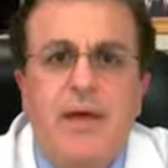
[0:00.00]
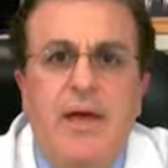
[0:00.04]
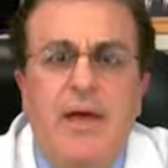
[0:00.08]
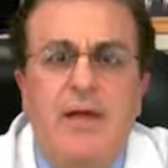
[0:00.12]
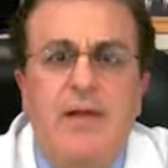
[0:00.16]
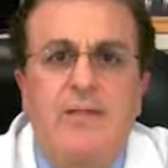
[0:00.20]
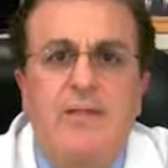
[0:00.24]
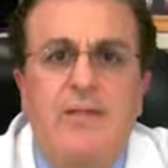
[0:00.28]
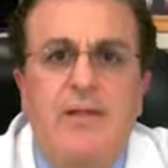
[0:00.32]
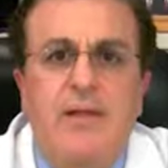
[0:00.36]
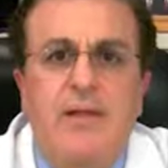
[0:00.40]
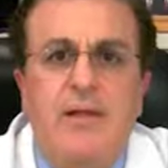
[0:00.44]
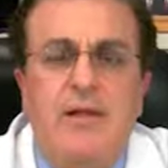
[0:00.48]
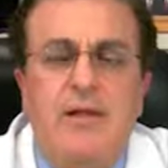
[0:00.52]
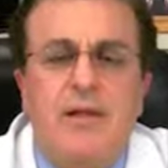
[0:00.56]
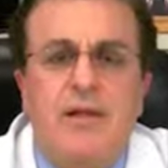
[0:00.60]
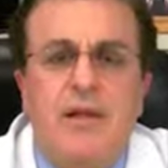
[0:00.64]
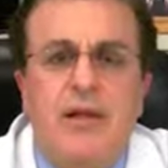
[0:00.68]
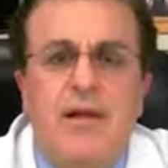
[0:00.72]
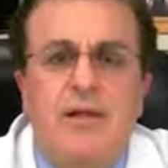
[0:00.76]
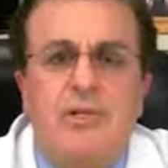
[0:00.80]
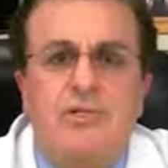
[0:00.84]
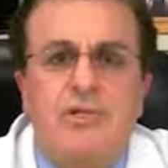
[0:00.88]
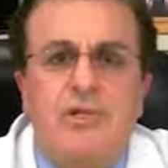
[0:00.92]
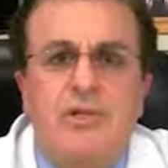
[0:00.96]
And then
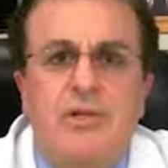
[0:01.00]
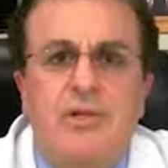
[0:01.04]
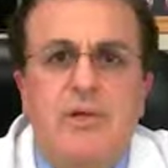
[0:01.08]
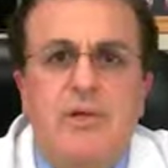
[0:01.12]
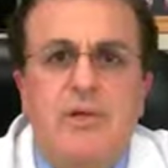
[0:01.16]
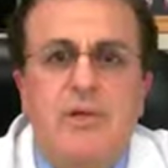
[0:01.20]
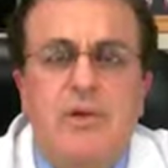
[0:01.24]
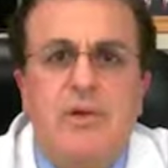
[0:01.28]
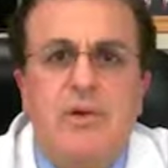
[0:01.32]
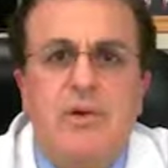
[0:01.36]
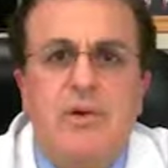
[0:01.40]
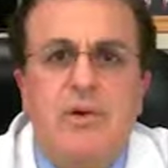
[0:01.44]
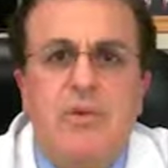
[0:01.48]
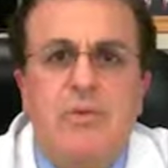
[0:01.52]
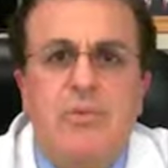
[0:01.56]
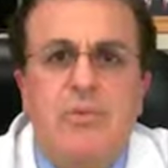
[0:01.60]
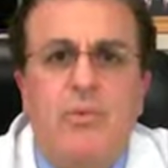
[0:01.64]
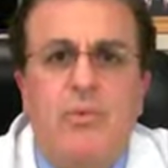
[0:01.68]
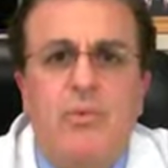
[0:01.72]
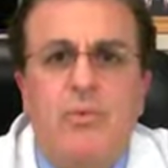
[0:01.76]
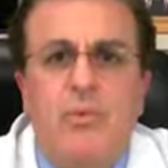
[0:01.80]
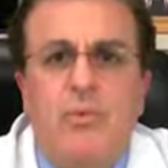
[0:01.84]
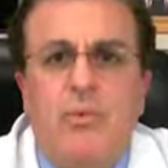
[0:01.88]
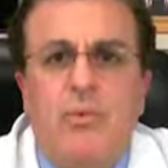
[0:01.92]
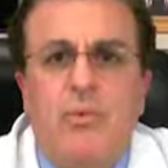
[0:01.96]
lastly,
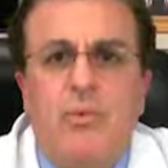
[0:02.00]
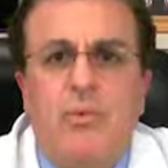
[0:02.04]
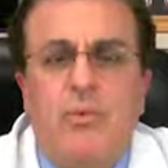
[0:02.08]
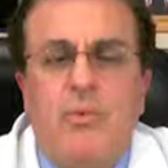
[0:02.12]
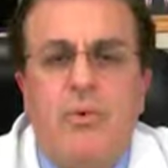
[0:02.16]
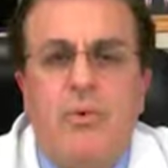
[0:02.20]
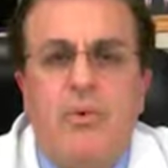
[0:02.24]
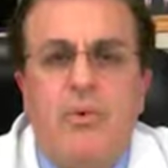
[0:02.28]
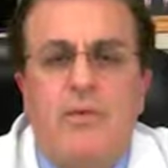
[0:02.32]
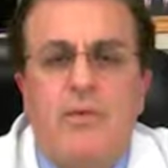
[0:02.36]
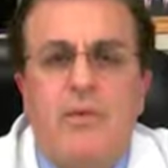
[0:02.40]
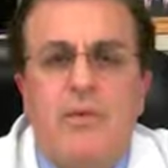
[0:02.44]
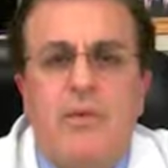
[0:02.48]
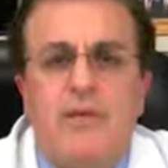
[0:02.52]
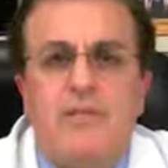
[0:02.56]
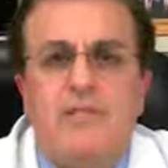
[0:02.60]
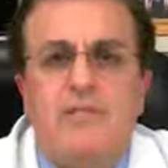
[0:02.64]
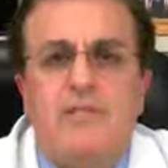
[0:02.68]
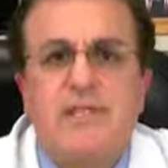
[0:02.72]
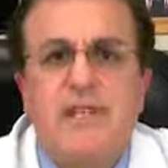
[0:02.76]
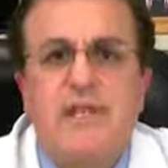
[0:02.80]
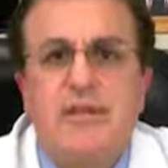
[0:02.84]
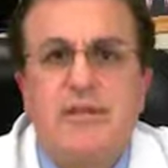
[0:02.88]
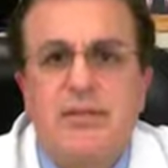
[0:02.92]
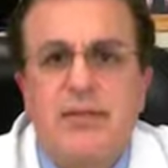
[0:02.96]
what we call the
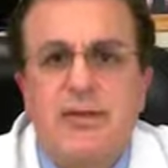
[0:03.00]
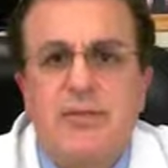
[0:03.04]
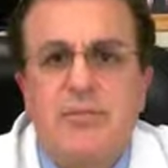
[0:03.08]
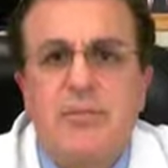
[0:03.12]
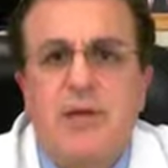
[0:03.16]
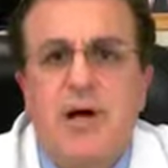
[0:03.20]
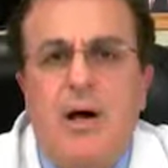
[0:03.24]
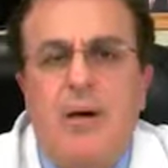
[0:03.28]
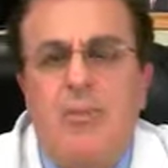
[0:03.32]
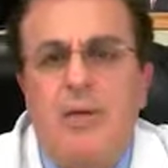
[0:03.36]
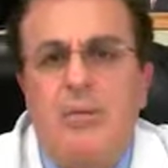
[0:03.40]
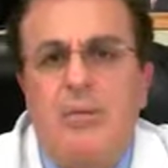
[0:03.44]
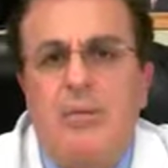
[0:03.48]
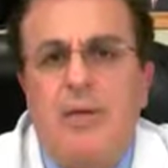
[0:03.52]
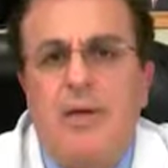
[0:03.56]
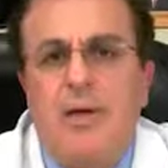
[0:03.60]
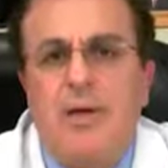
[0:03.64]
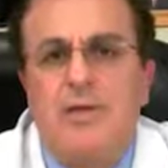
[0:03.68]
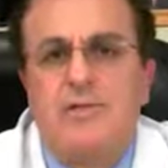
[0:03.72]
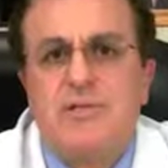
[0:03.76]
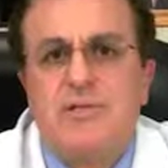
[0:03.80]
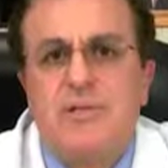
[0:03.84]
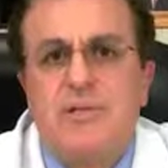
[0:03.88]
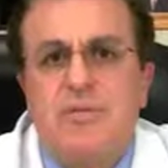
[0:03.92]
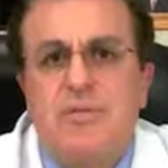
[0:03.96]
extended
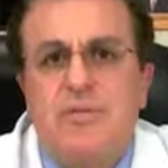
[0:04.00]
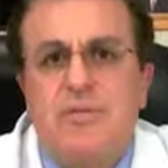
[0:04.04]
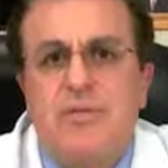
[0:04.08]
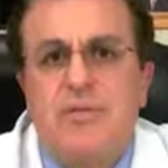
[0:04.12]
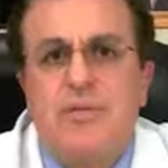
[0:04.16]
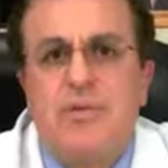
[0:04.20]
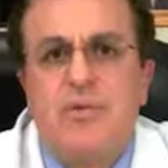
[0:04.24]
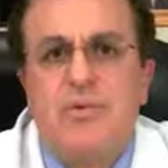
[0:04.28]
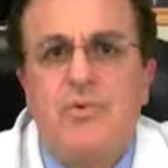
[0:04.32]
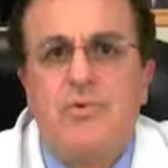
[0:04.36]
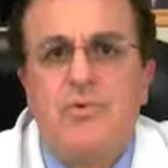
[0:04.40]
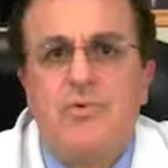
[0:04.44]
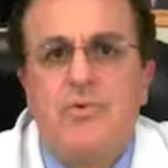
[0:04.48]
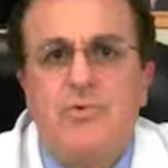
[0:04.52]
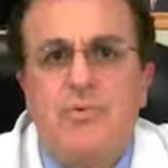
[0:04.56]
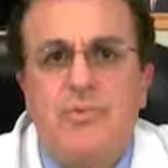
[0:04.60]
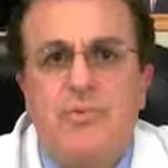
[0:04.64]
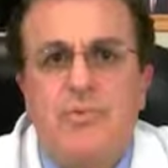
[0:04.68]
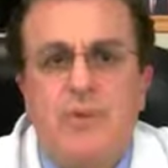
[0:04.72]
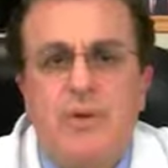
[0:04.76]
abdominoplasty for those